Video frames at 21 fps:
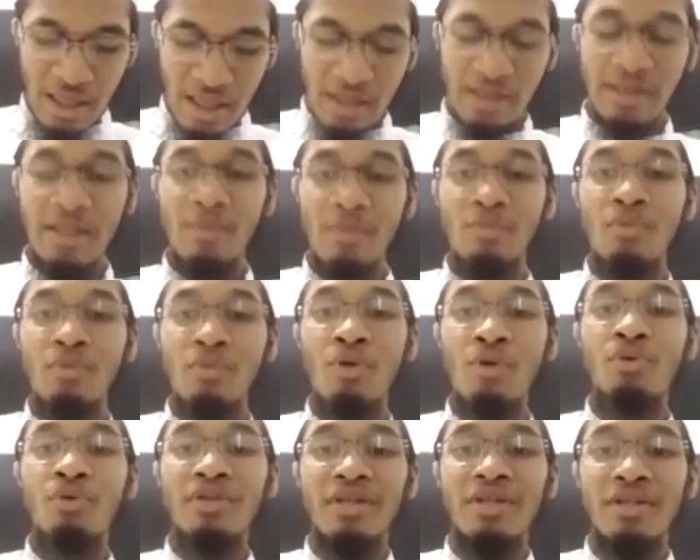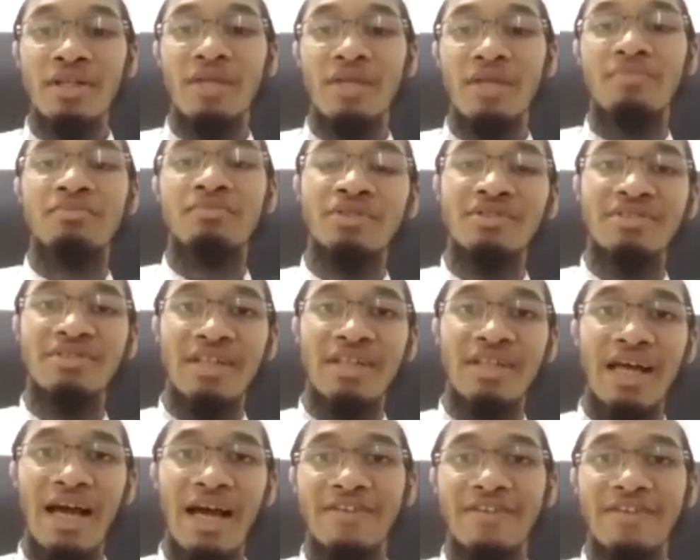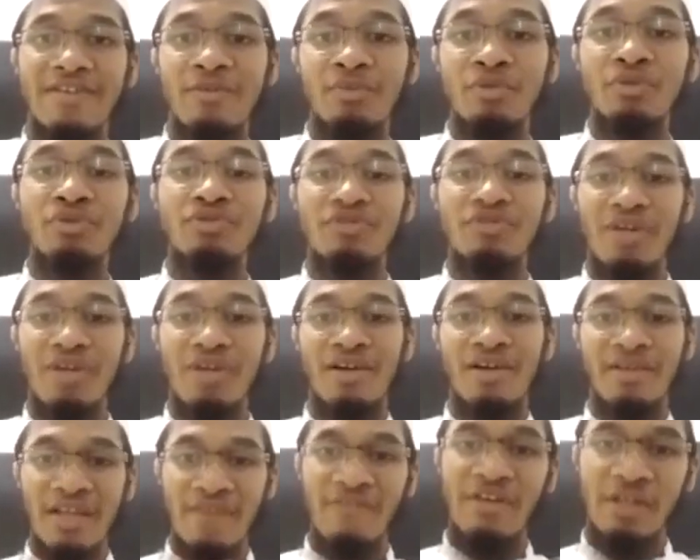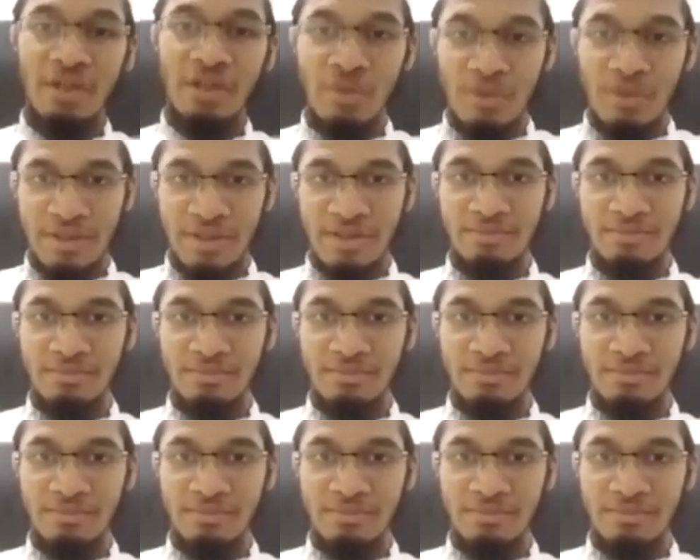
the more the numbers and attributes are given to it.